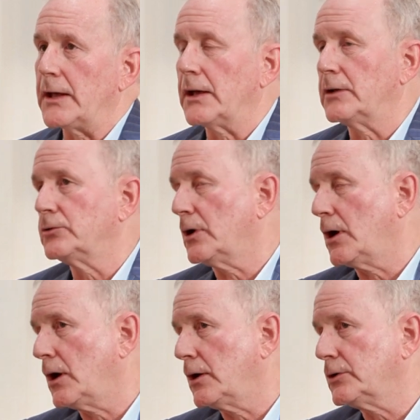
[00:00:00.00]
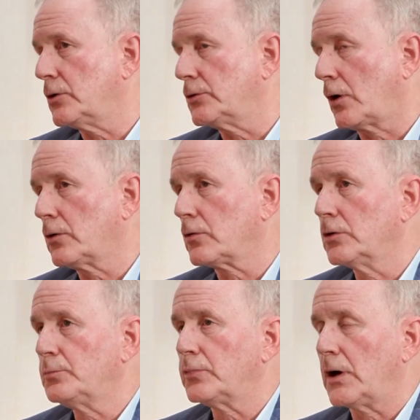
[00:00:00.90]
And, in our
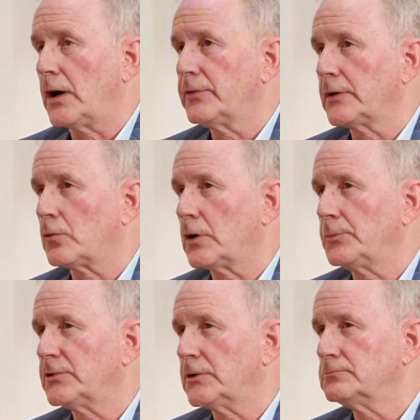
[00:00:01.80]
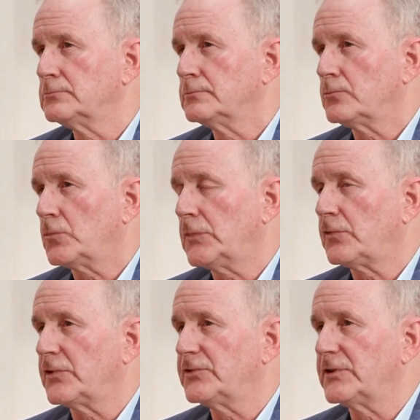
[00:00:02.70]
group, I think we're
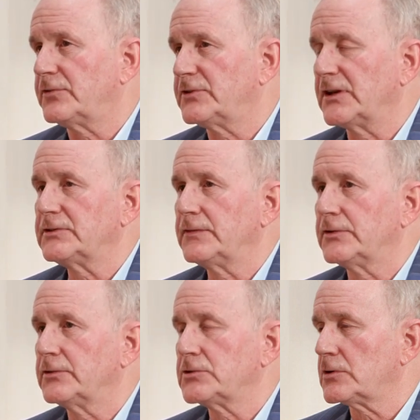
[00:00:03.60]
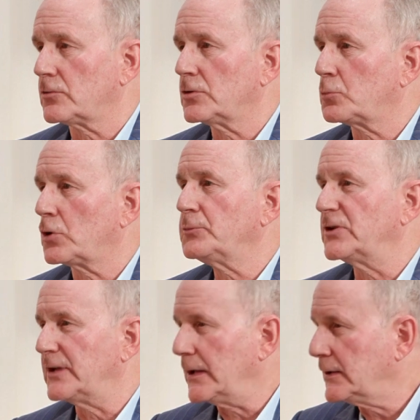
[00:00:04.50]
a 60 physician group, we're up
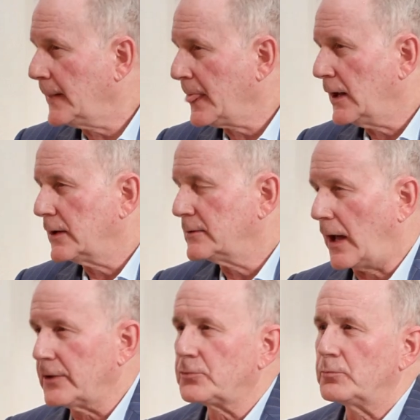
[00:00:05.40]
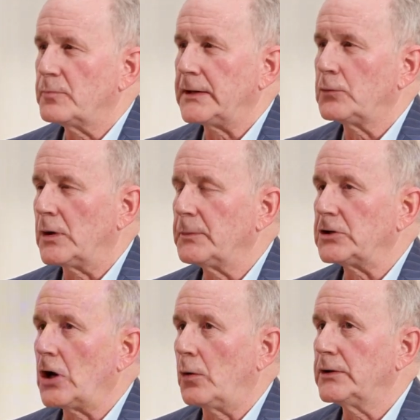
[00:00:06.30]
to 10. Not as many
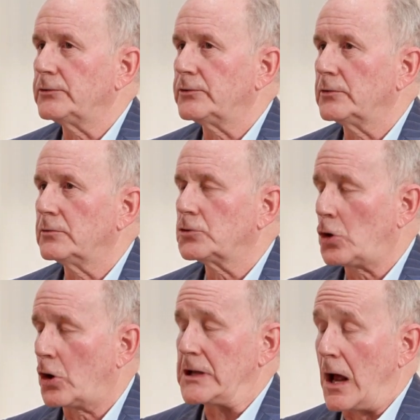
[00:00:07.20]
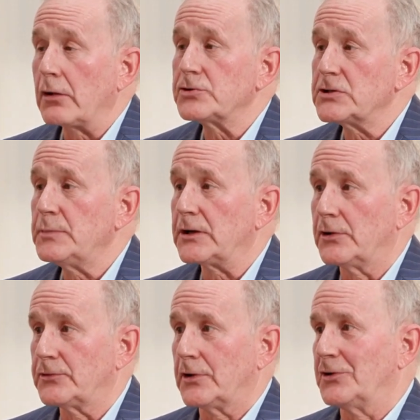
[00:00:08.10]
women go into cardiology
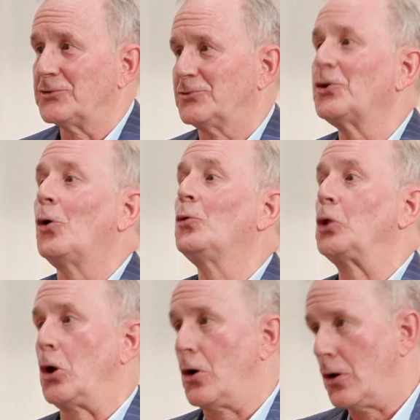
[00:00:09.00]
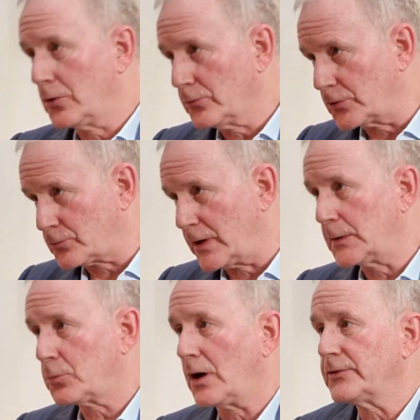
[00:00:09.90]
because it's so long, the
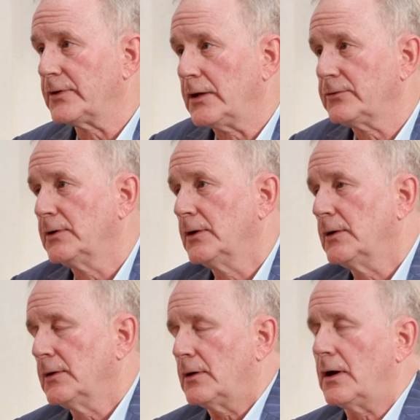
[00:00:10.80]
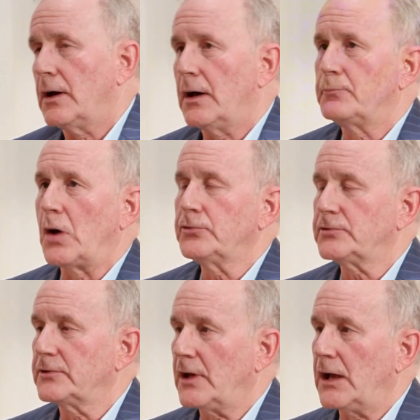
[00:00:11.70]
training process.
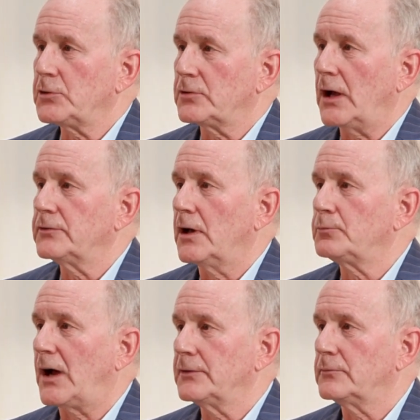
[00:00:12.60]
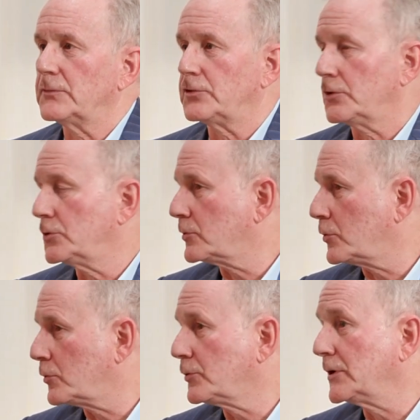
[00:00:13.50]
Most of the time you're not done until you're
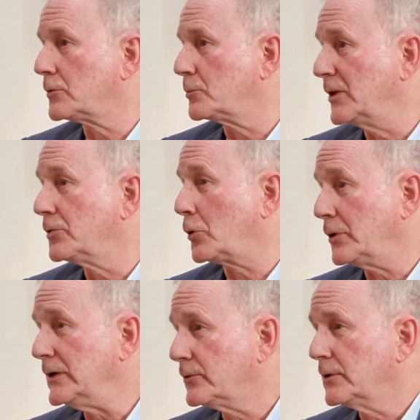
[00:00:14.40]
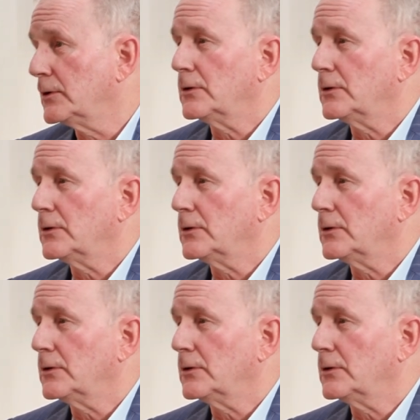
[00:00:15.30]
early or mid 30s.